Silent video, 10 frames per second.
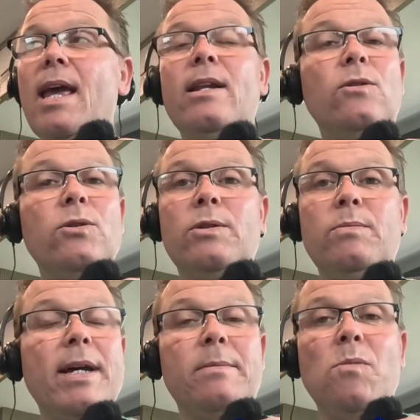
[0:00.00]
It
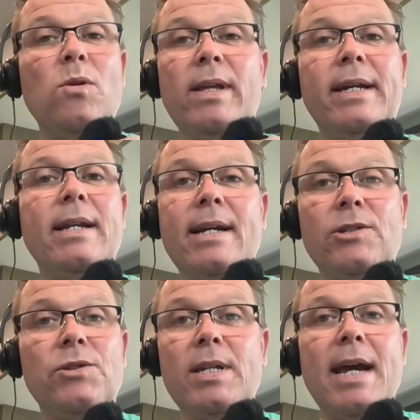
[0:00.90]
looked like more like an
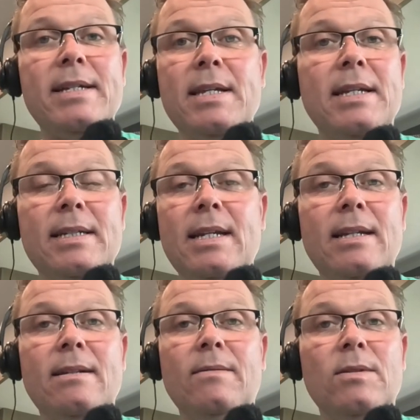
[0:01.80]
exercise than it
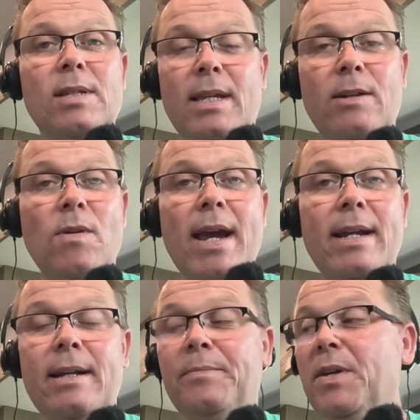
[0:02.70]
did sleigh
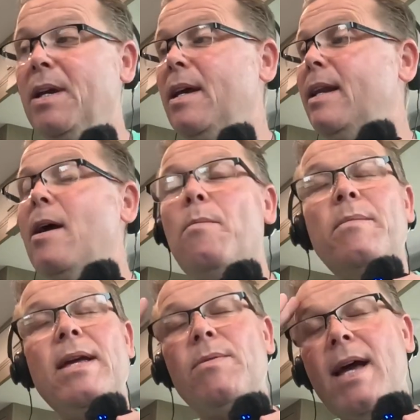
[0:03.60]
riding. Now,
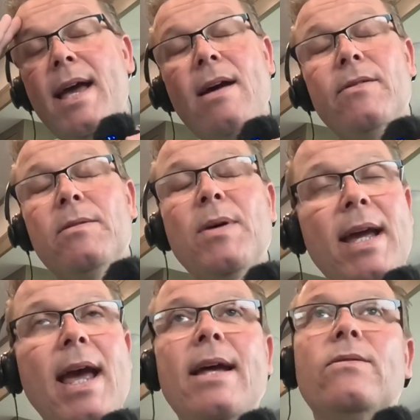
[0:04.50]
maybe I have it in my
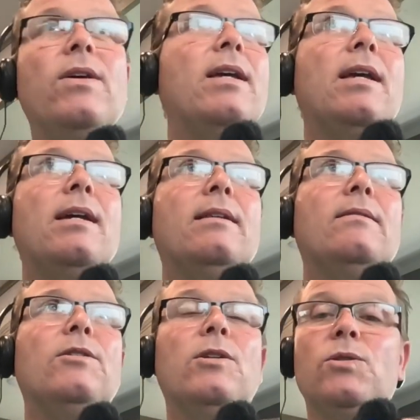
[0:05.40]
head
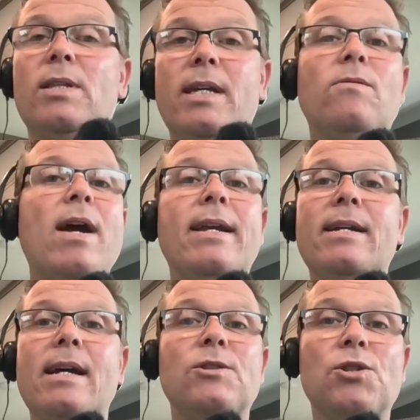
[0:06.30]
thinking, you know, sleigh
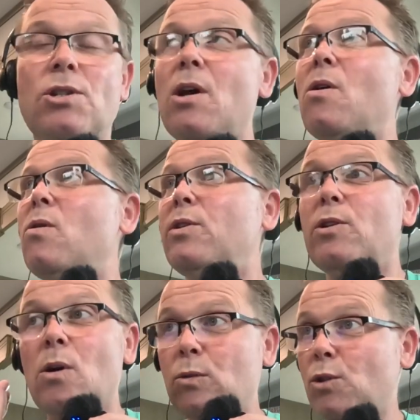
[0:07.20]
riding on snow, you
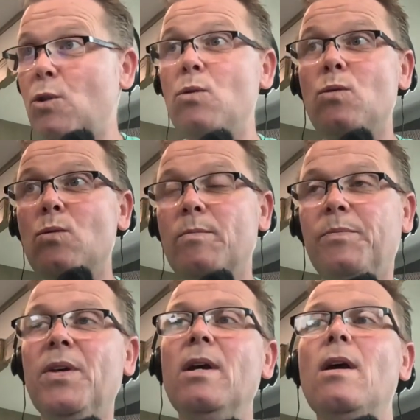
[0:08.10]
go
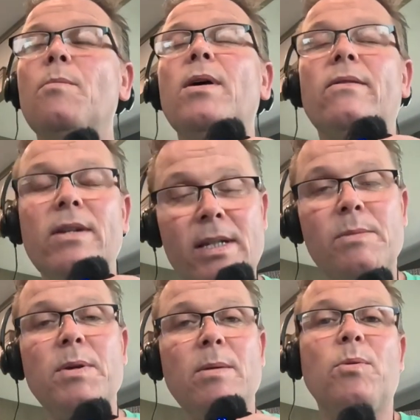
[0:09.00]
zoom, but these
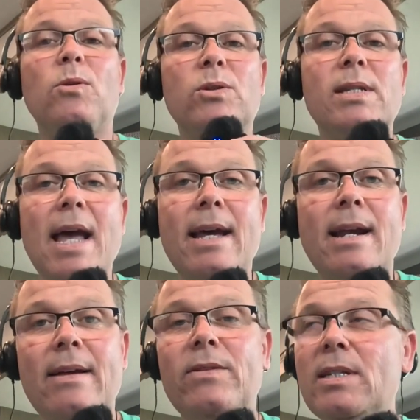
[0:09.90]
people sat
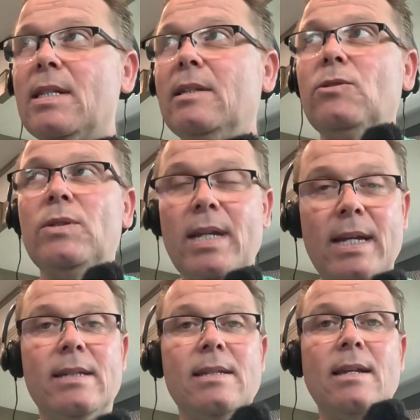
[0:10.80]
on these little
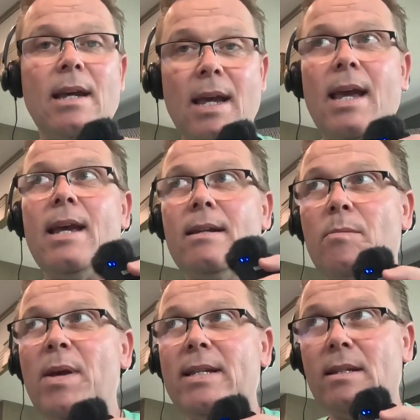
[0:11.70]
discs
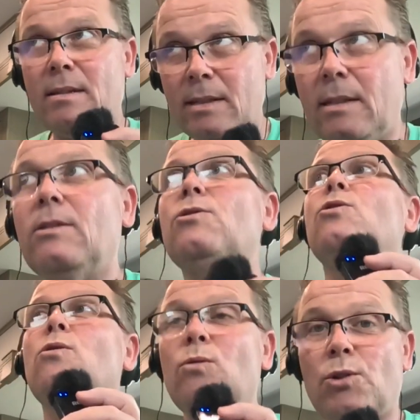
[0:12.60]
and basically
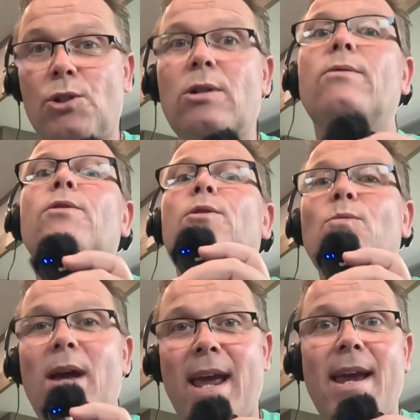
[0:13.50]
scooched their
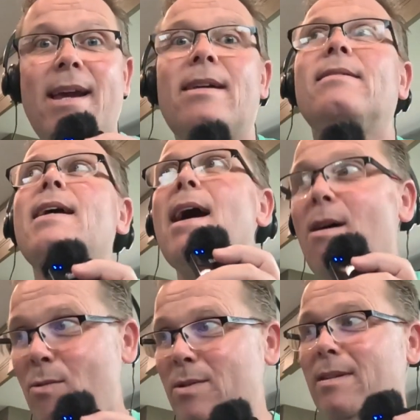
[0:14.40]
way
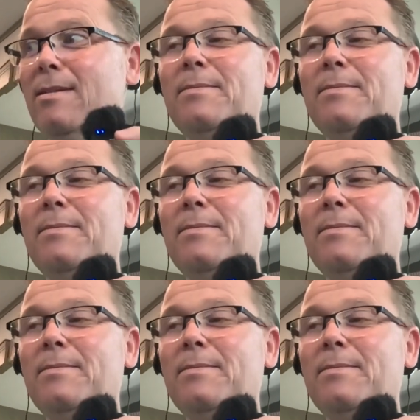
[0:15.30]
down